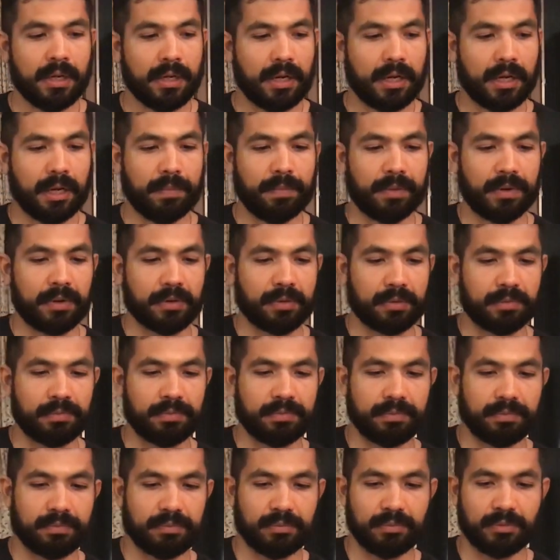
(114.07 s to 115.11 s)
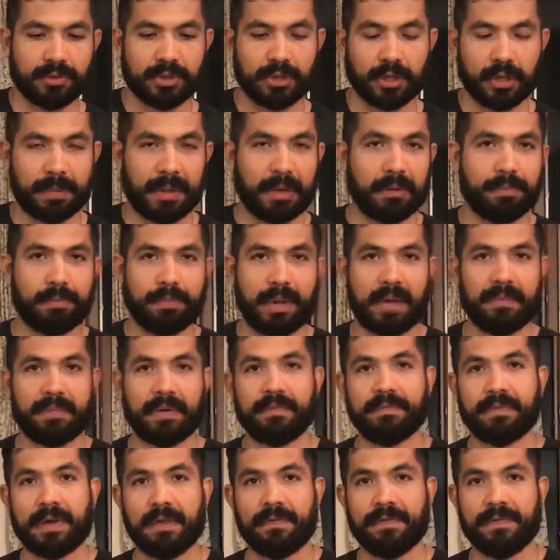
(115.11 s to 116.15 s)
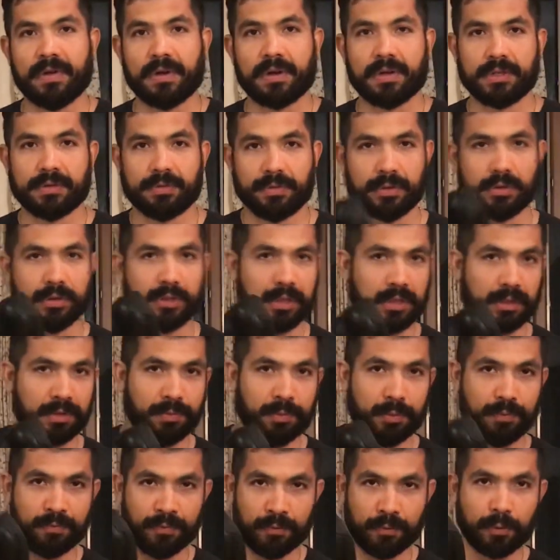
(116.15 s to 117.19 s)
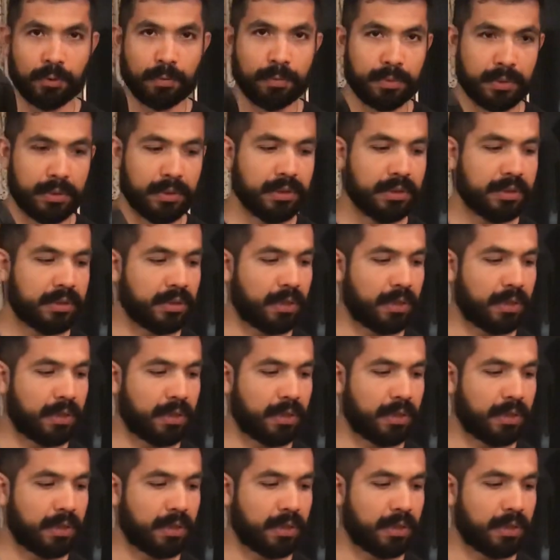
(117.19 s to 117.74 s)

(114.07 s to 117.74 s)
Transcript: but we're talking about Vibram Five Fingers versus a full boot,